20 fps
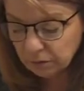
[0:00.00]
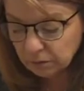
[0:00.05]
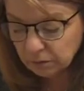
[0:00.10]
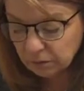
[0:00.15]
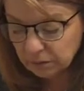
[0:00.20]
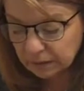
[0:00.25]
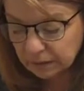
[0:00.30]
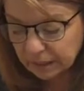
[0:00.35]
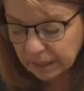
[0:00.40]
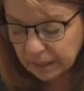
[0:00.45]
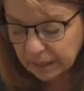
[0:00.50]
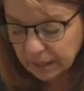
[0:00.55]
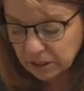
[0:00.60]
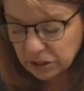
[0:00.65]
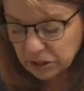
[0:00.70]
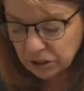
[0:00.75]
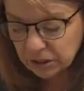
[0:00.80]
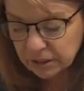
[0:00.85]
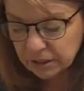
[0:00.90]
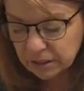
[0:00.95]
the
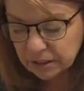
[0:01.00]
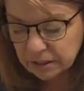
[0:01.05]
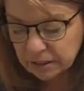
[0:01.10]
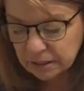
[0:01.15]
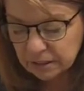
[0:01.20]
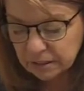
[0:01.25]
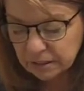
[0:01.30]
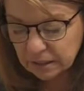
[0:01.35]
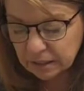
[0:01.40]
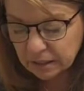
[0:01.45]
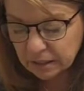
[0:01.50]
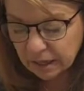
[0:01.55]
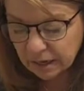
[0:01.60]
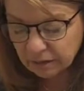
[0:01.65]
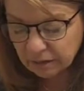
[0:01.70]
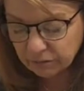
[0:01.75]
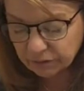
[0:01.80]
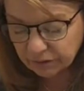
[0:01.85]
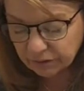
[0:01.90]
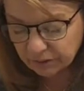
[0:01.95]
edges and
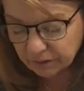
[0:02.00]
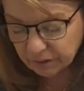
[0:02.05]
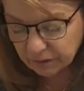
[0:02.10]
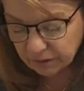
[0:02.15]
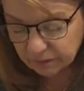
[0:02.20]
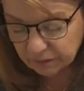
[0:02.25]
everything.